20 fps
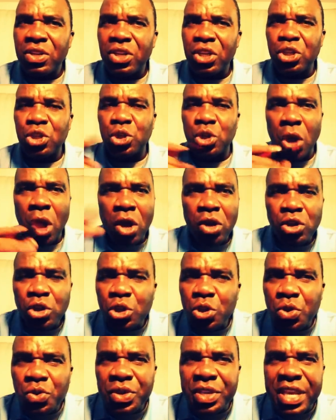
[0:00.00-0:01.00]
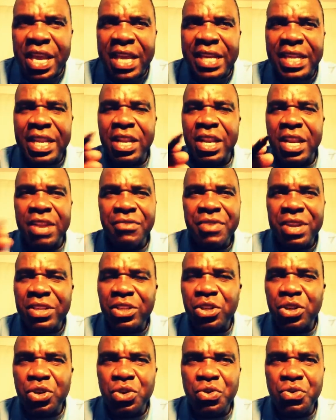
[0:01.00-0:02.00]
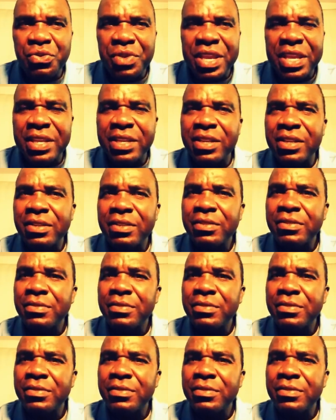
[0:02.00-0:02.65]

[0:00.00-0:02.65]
the songs you hear, the lyrics you read,